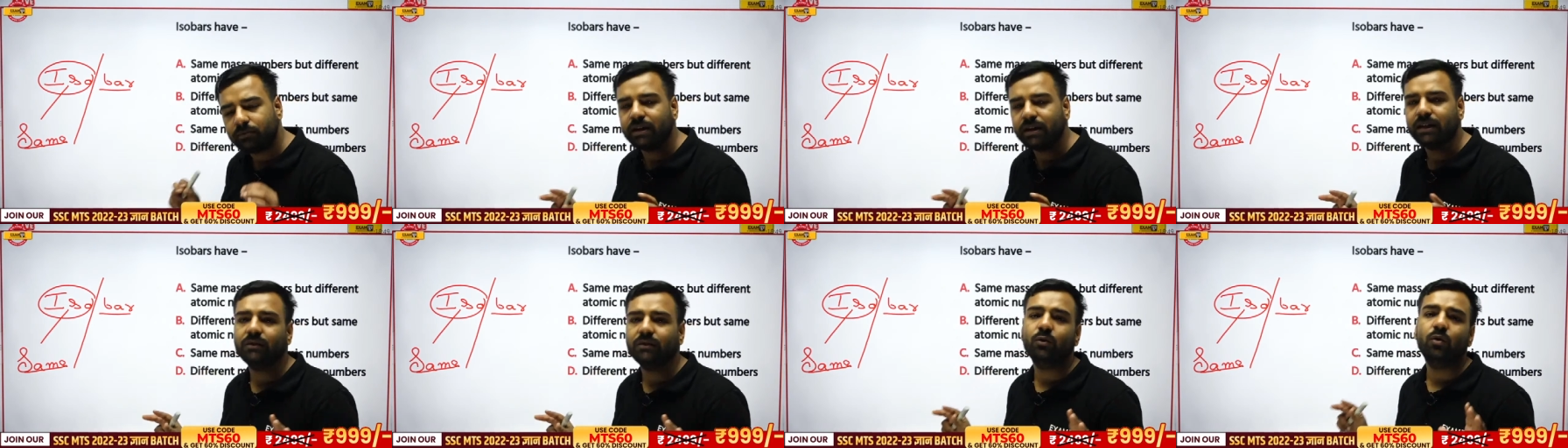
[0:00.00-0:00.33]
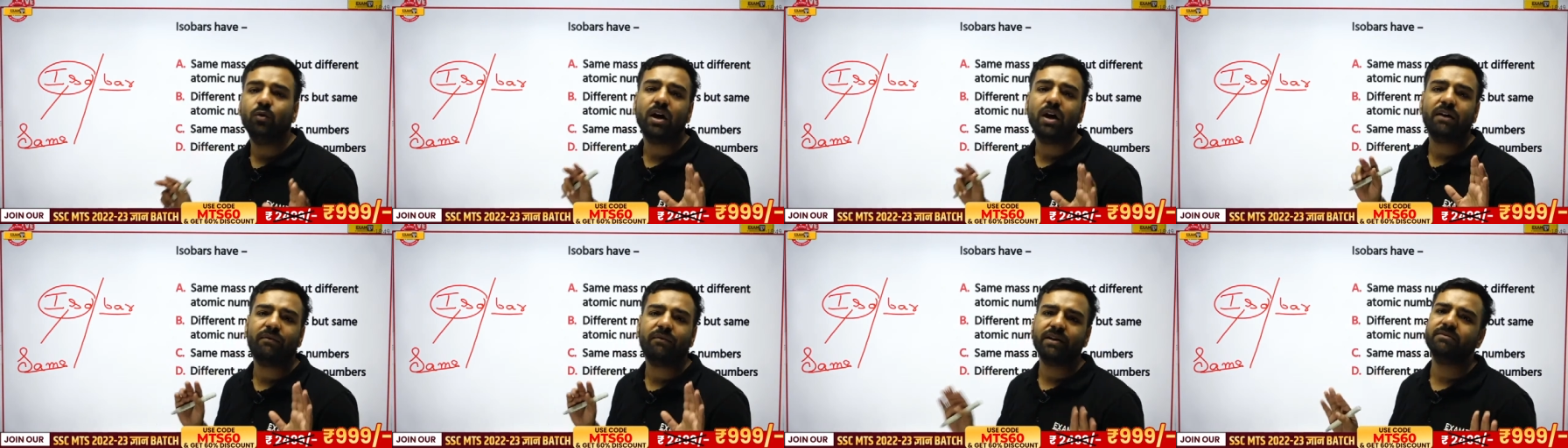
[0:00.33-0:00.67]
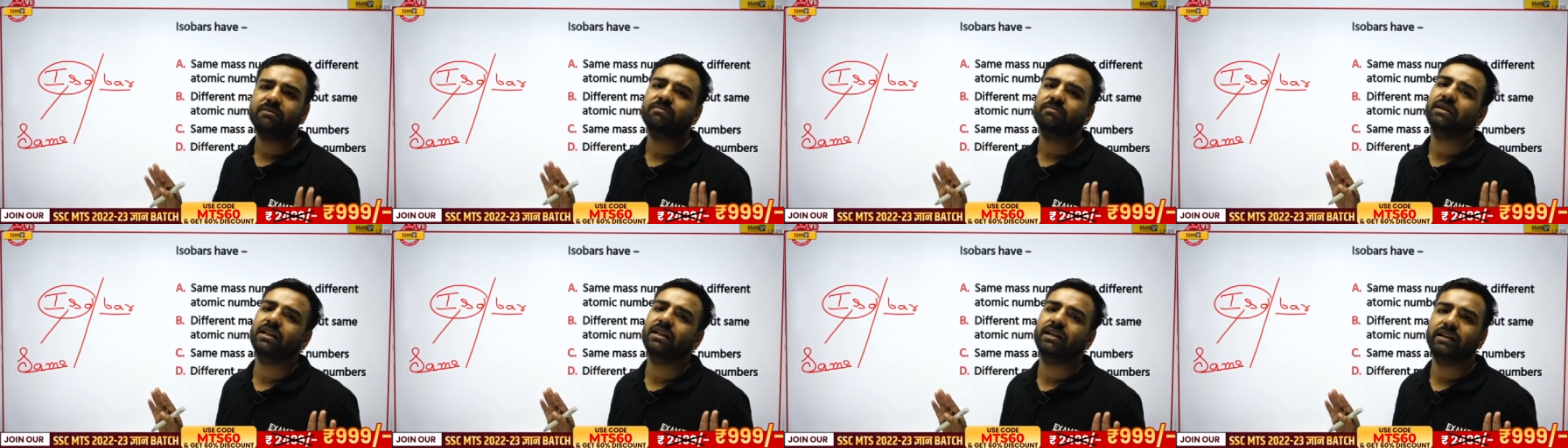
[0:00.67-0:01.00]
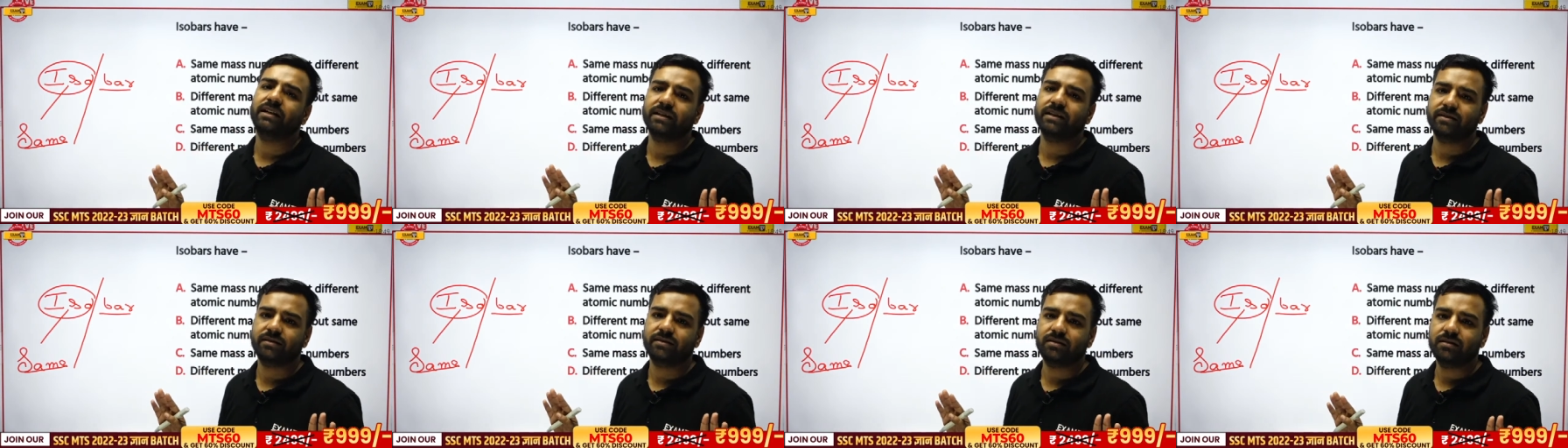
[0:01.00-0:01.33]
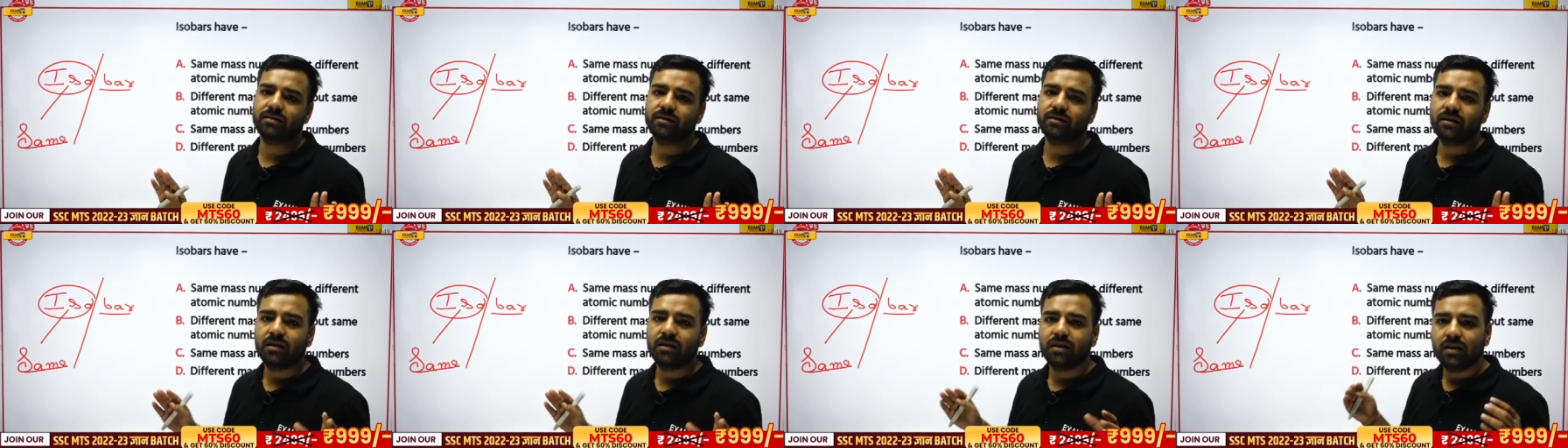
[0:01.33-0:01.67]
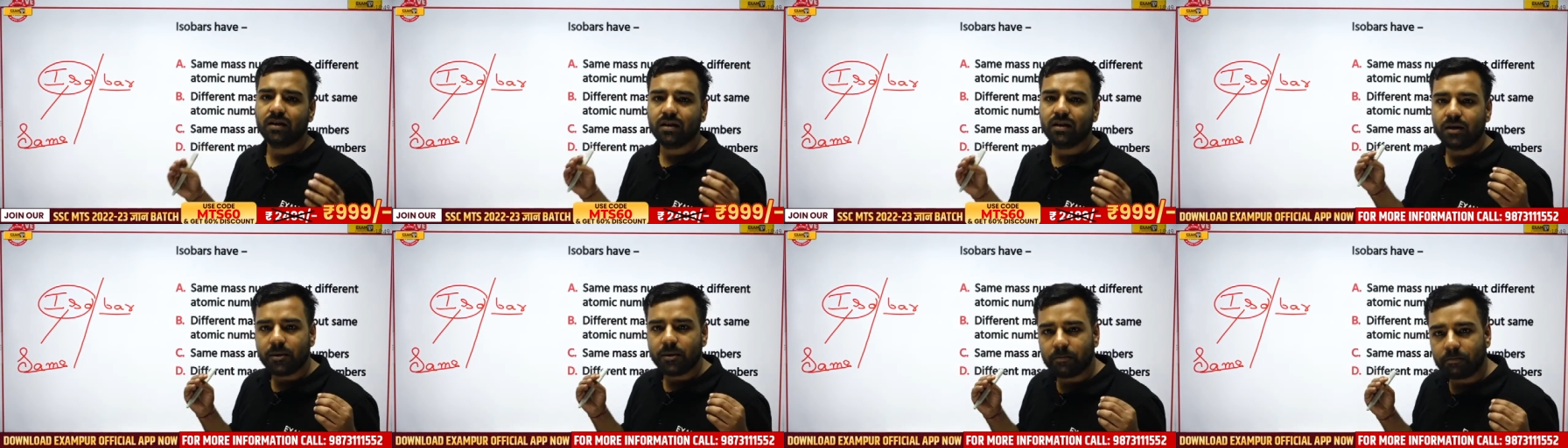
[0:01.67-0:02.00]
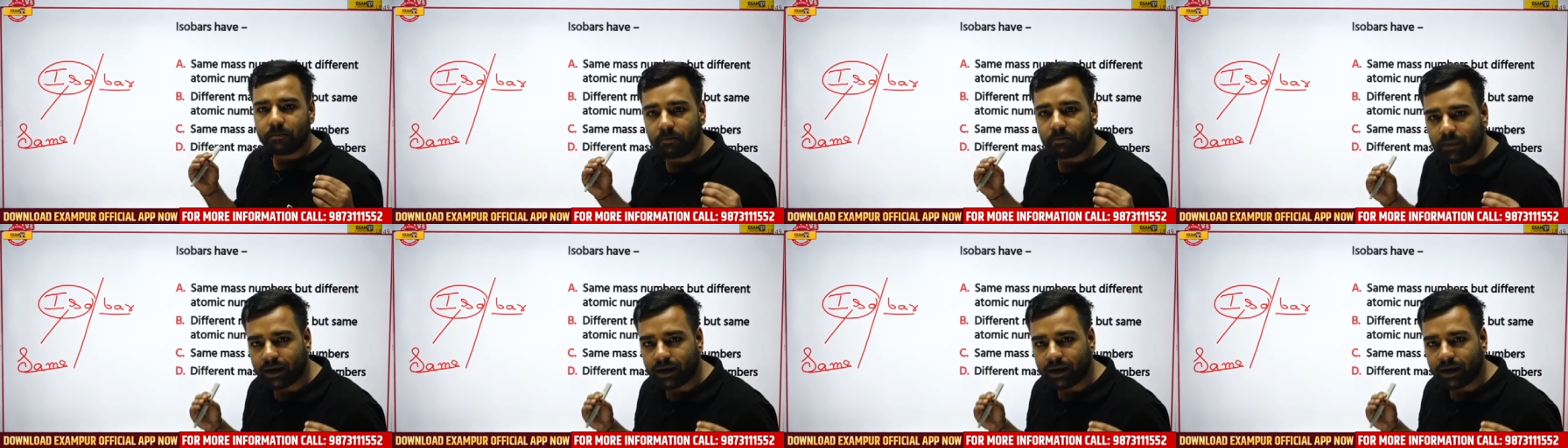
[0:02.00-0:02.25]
whoever's mother it is,